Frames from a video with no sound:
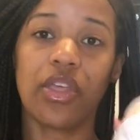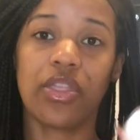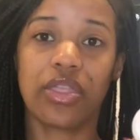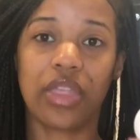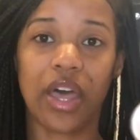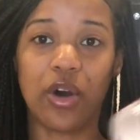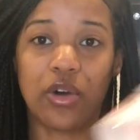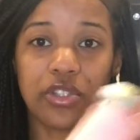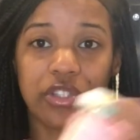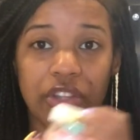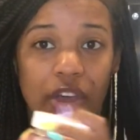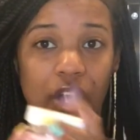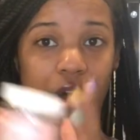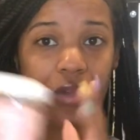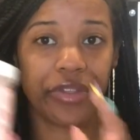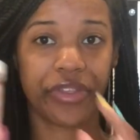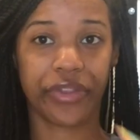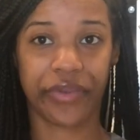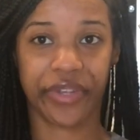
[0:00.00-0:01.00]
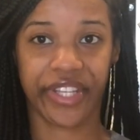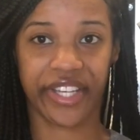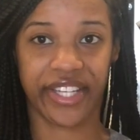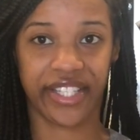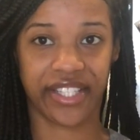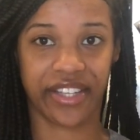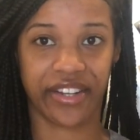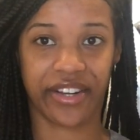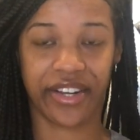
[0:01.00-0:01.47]
Those are the only 3 things
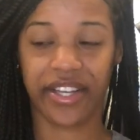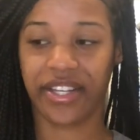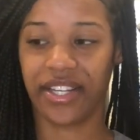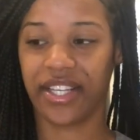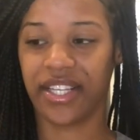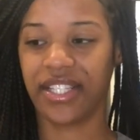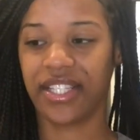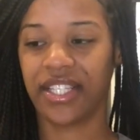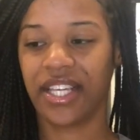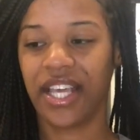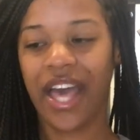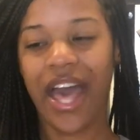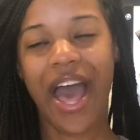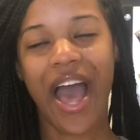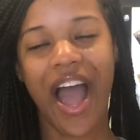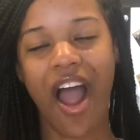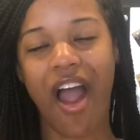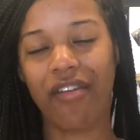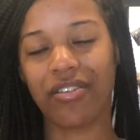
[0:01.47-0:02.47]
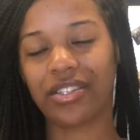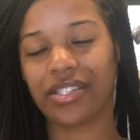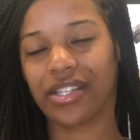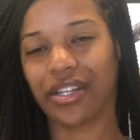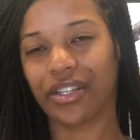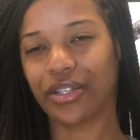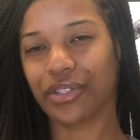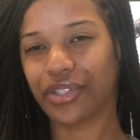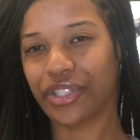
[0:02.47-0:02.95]
that are in this. Obviously a little